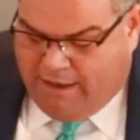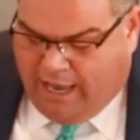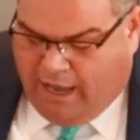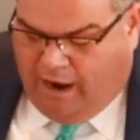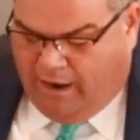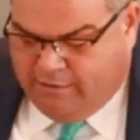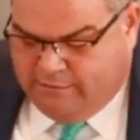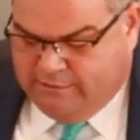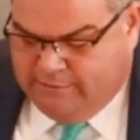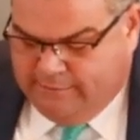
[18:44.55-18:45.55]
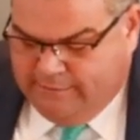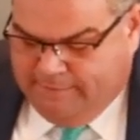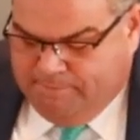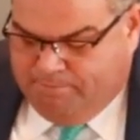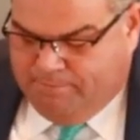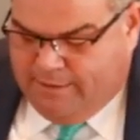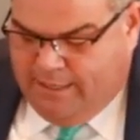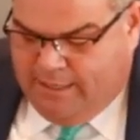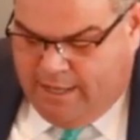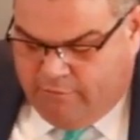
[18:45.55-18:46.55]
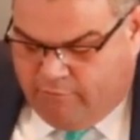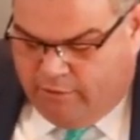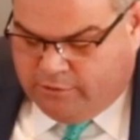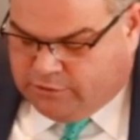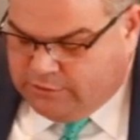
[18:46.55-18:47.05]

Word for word: heart. In other words,